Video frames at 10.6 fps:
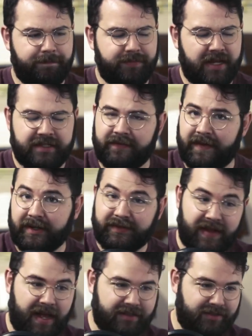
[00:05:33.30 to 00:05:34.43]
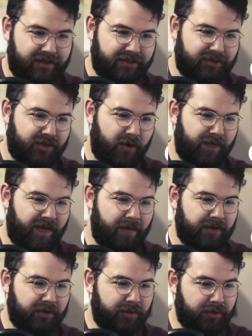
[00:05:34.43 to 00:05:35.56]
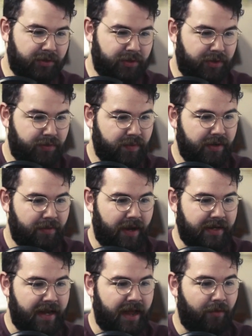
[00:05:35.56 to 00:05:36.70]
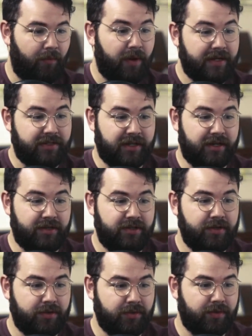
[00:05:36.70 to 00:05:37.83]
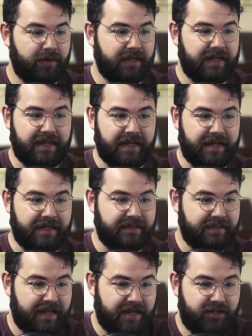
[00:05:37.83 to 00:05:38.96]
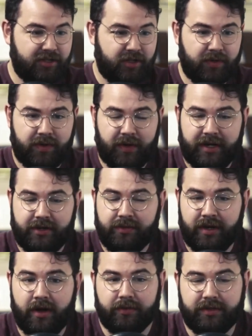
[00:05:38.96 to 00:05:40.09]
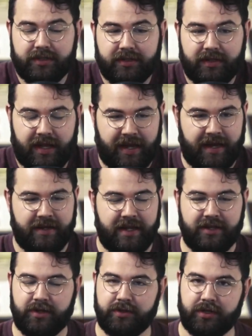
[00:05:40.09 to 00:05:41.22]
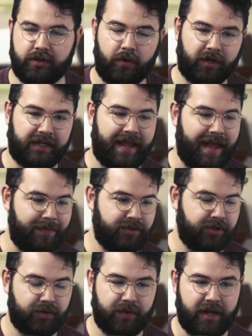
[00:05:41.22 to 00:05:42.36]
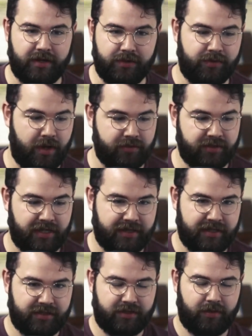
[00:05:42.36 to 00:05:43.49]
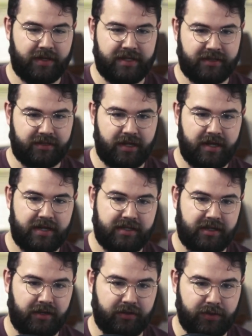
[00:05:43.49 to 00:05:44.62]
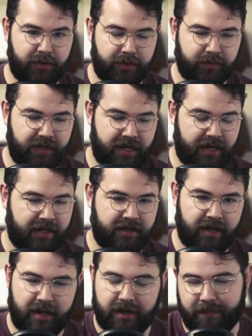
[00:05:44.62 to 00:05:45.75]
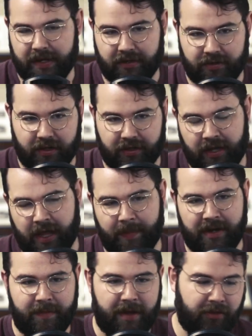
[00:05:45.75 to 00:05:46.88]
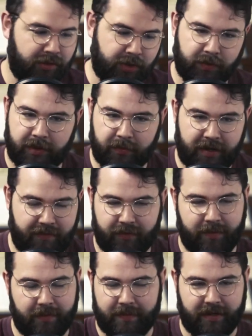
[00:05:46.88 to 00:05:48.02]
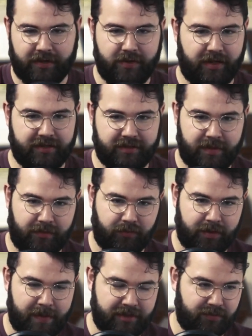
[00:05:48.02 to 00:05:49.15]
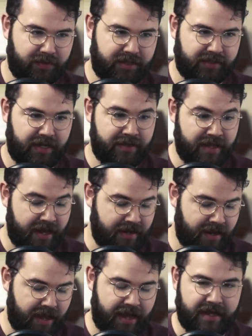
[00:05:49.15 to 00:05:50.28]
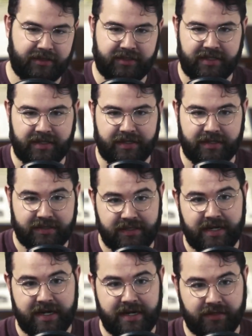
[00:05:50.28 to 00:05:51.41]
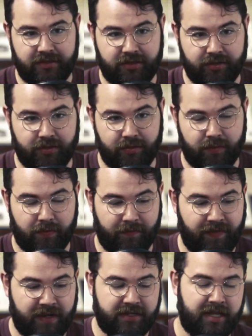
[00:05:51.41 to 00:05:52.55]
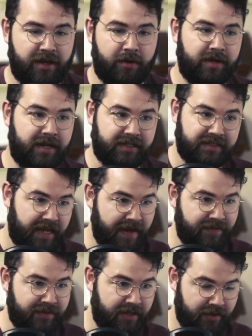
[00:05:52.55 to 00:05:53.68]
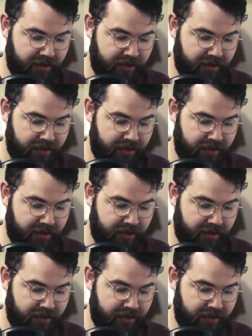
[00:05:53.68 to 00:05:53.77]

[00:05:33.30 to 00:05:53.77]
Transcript: isn't very fast. So if I were to do Luke three right now, what it's going to do is it's just going to create a new note, and it uses org capture to create new notes like this. So in this uh, Luke three, I can make an, a comment about Luke three or whatever, but I'm not going to do that because I'm not really messing with this. And then I hit C C to finish that note, and it saves it.